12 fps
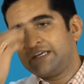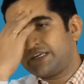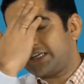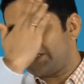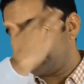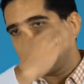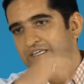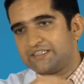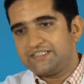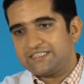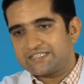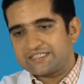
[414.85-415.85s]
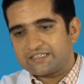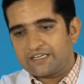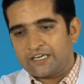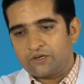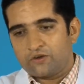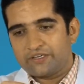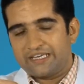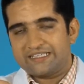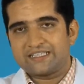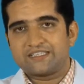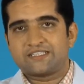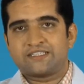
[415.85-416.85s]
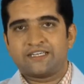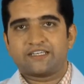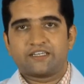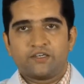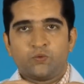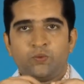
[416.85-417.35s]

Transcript: Now this elongating stick